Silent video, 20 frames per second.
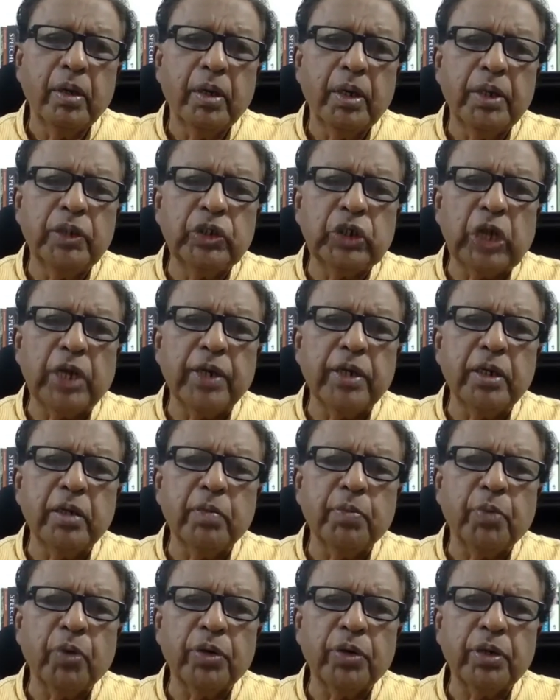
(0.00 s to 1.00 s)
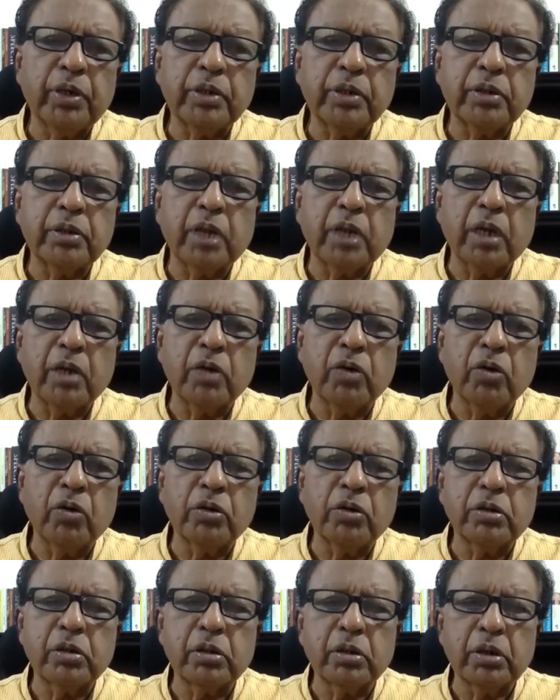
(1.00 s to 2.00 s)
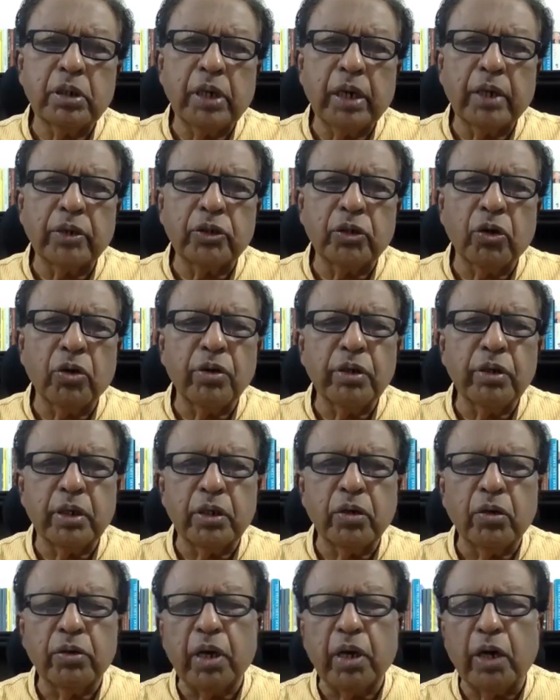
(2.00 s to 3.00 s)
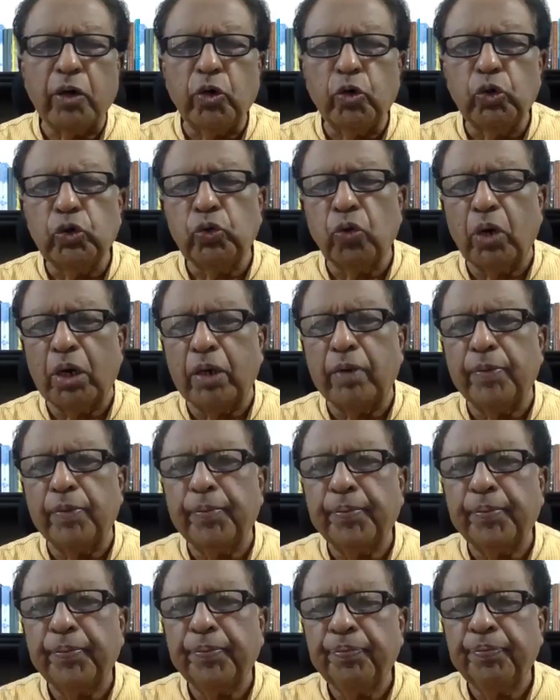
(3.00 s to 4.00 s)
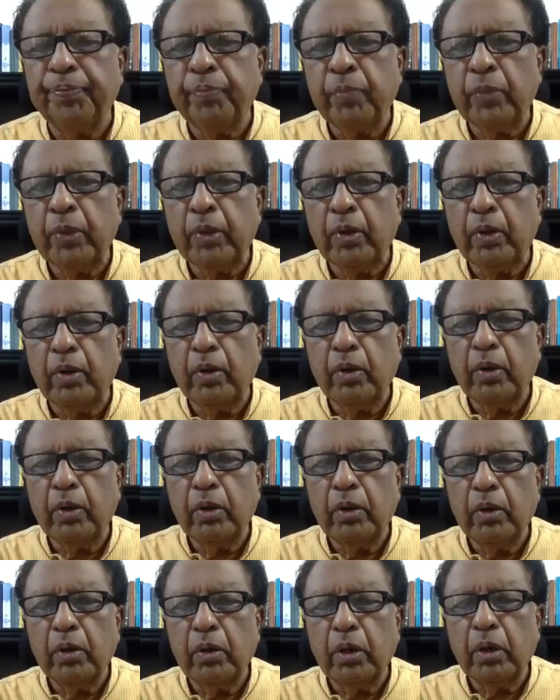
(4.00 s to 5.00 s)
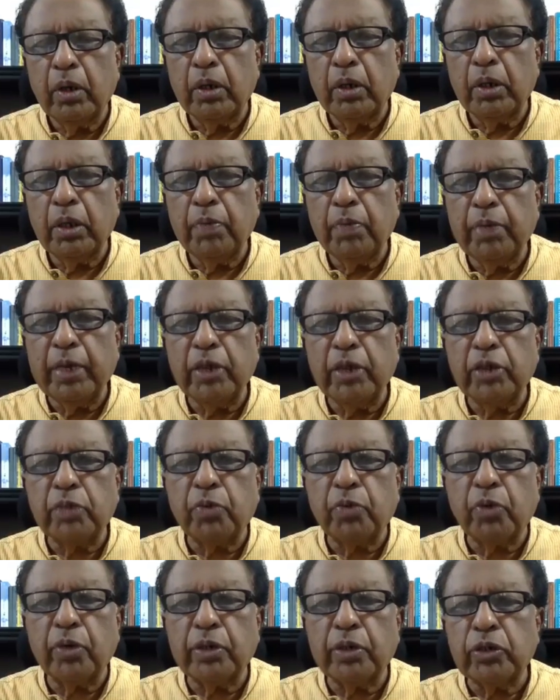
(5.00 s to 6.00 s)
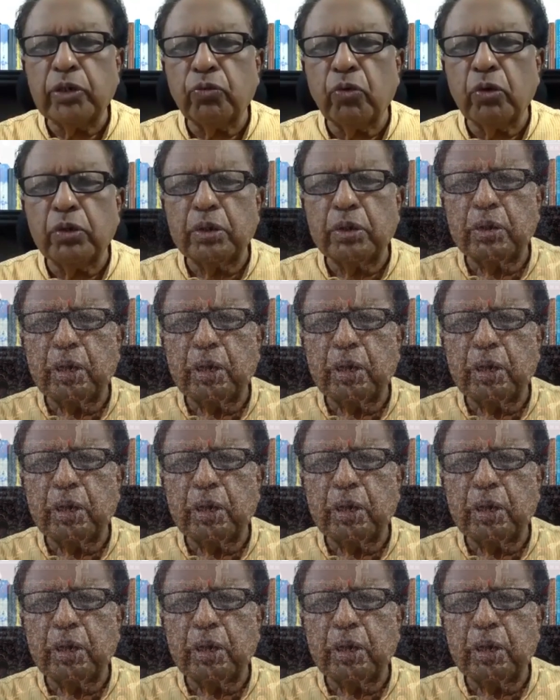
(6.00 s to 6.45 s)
In China, protests are not extraordinary, not unusual. Uh, the biggest protest was